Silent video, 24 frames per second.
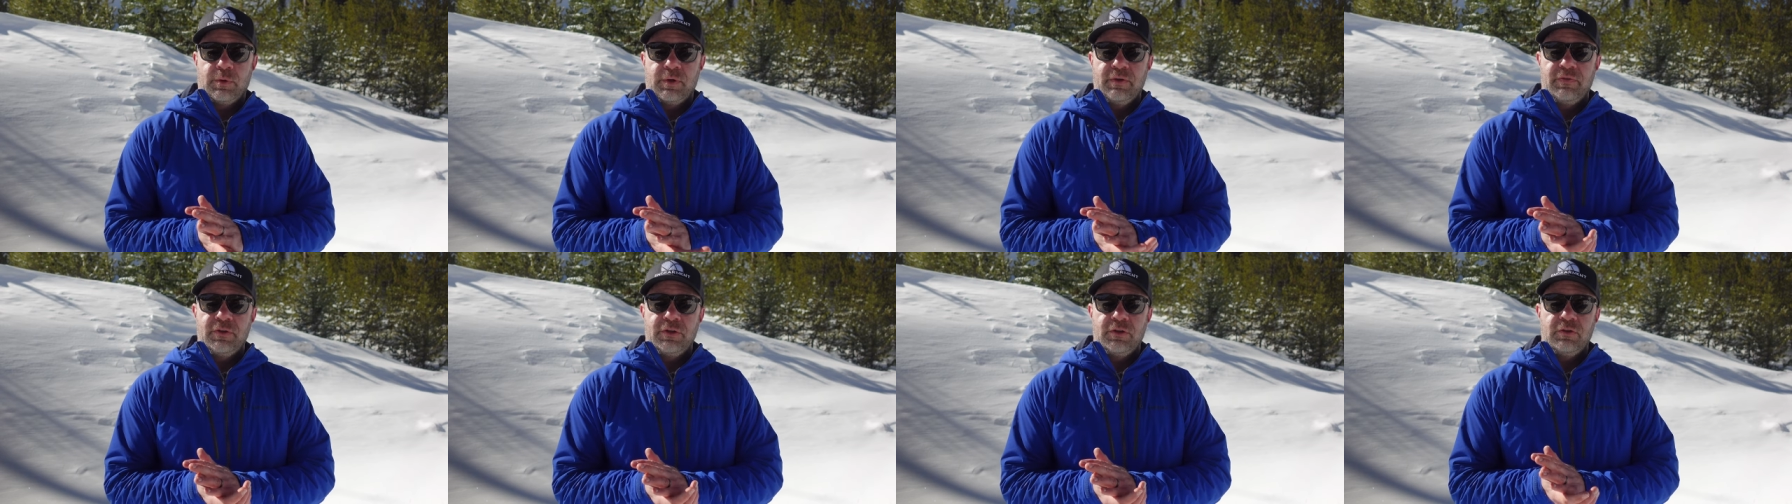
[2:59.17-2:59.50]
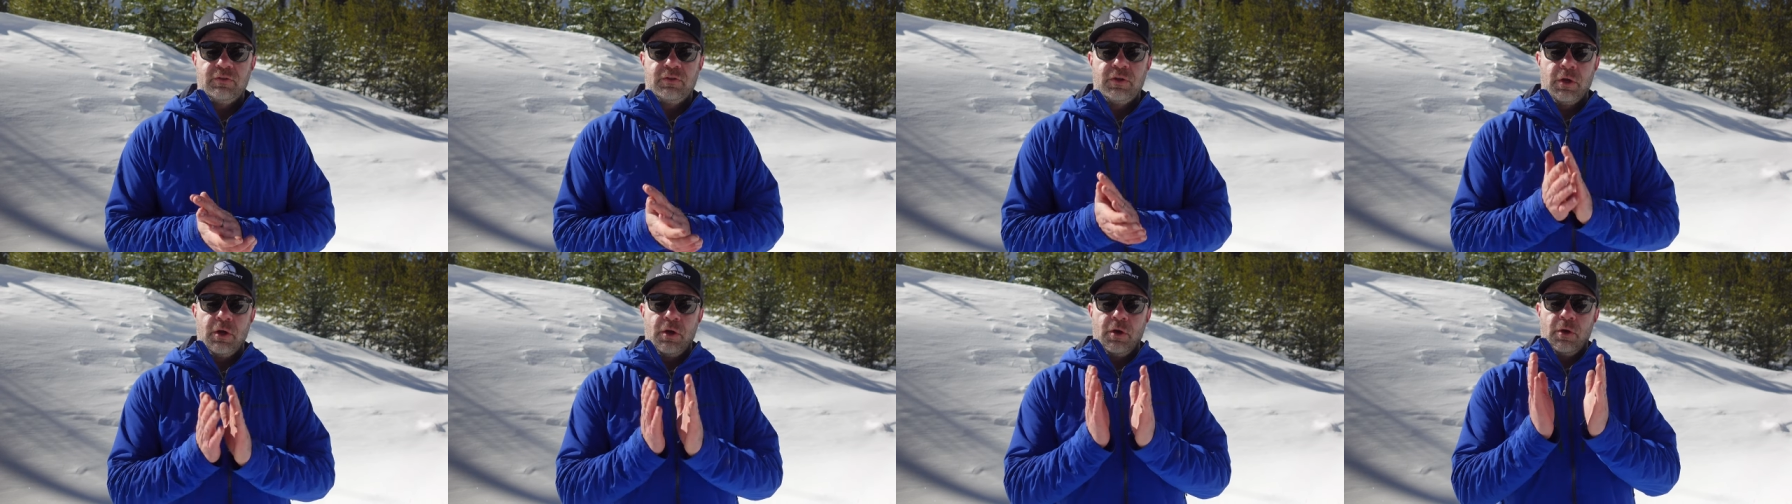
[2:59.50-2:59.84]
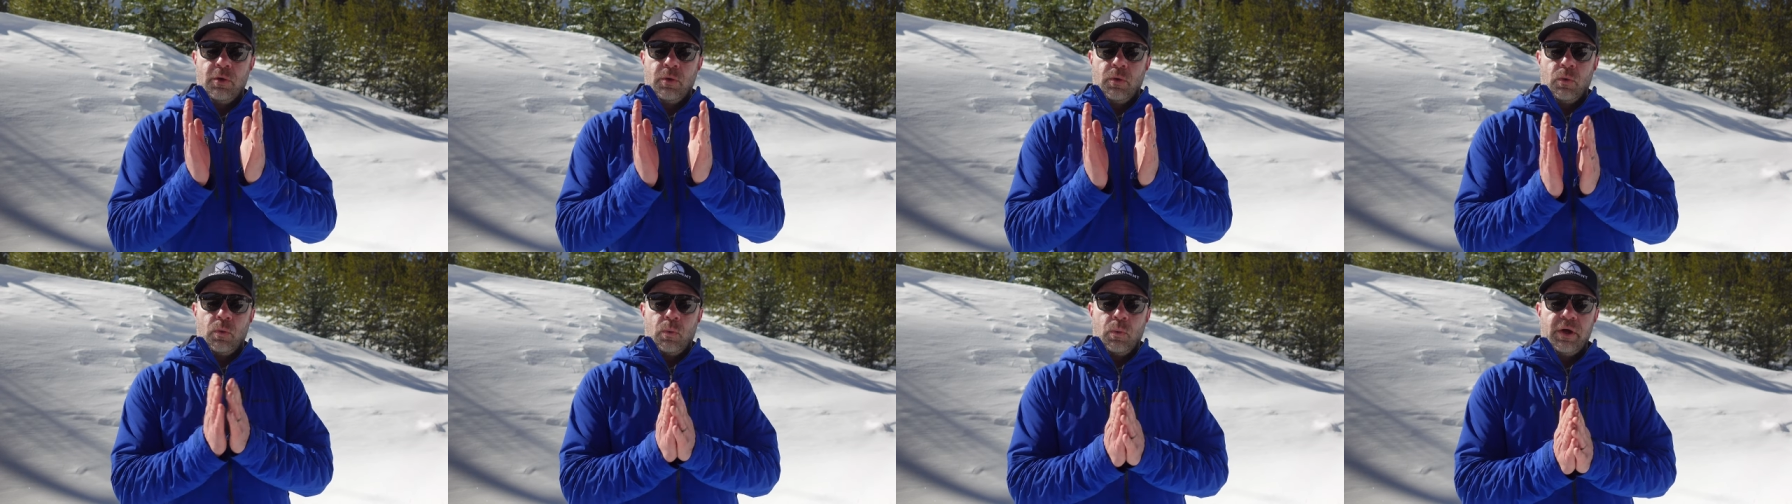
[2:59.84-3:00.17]
reviews
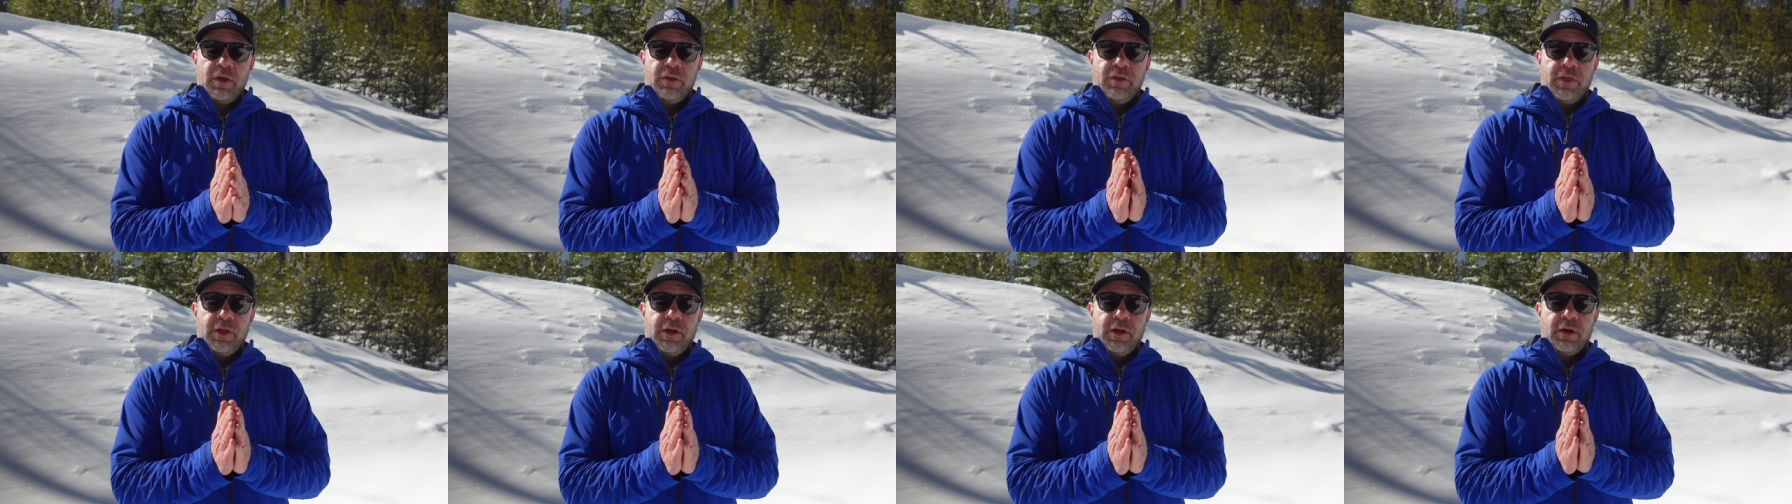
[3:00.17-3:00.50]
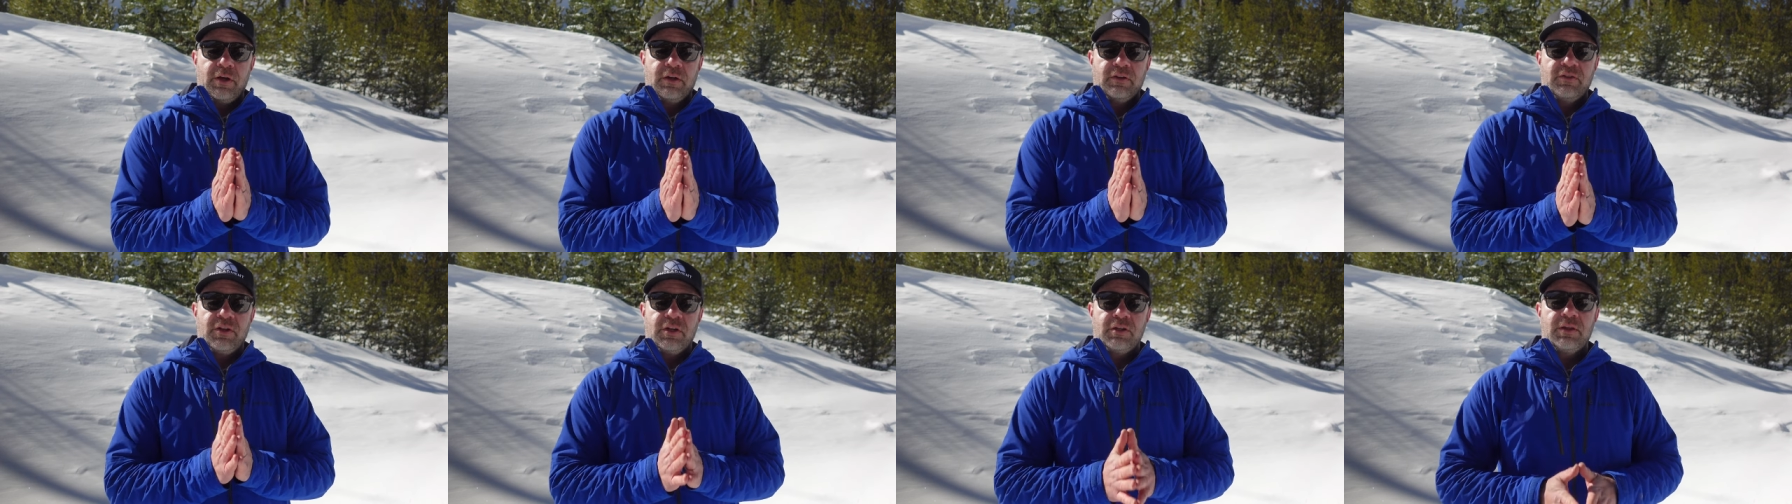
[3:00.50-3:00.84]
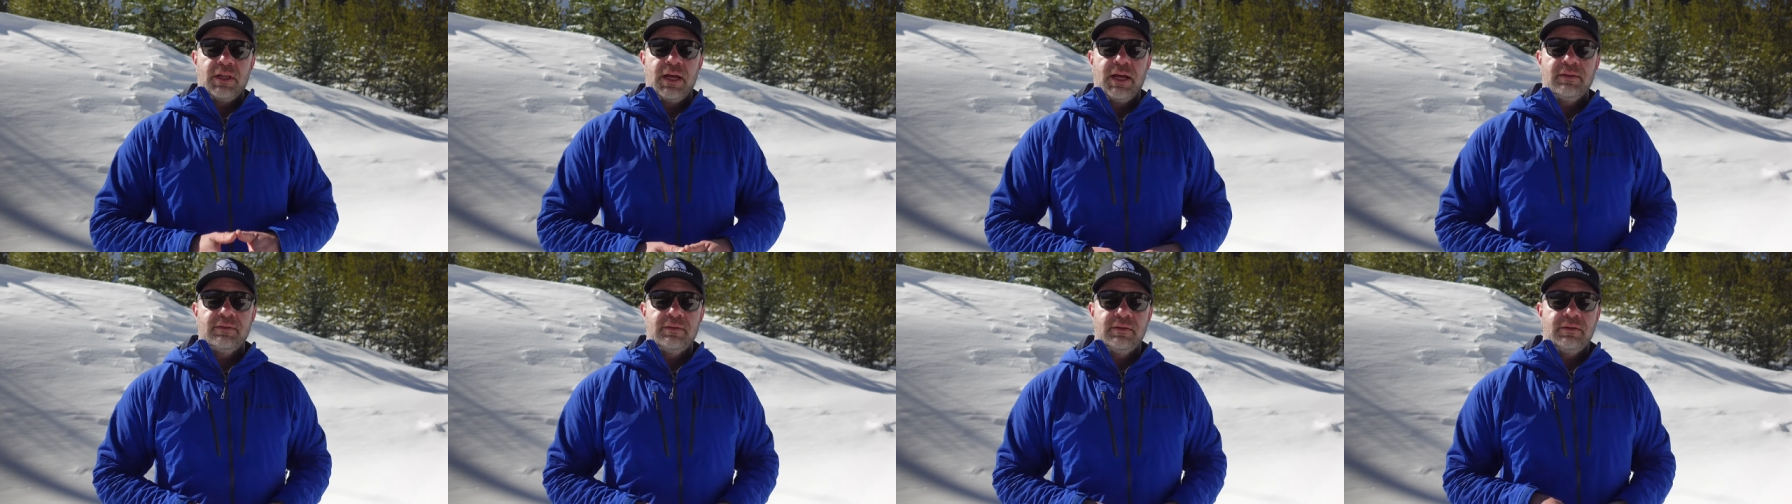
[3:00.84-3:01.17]
with their
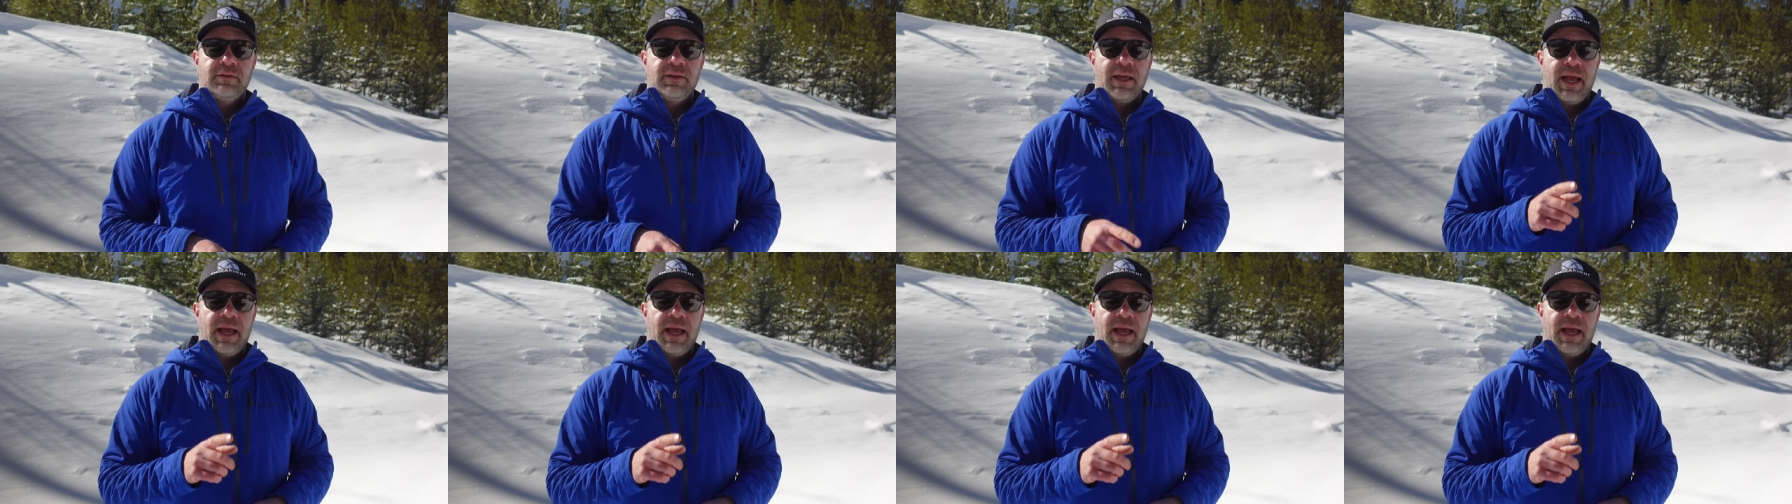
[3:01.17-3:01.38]
sunglasses